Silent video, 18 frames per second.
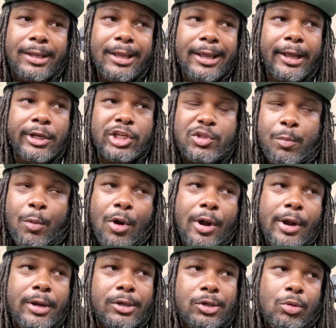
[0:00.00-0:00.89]
In
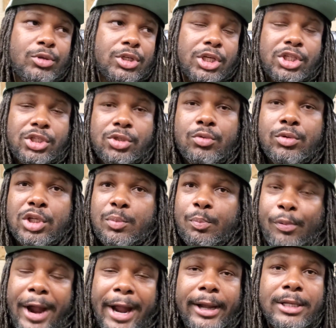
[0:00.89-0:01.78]
sparring, you just, you just
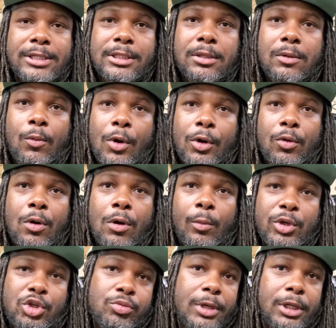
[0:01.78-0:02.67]
practice and to work
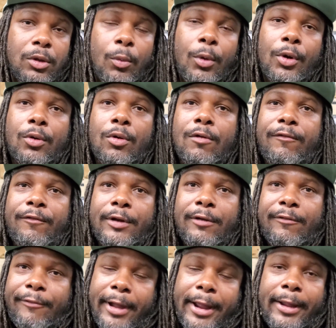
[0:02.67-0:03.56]
on what you need to work on for
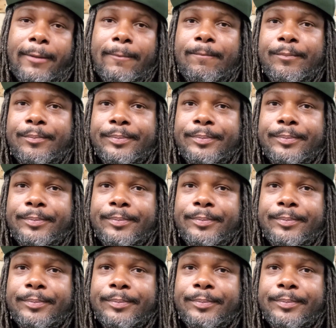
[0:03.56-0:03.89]
the fight.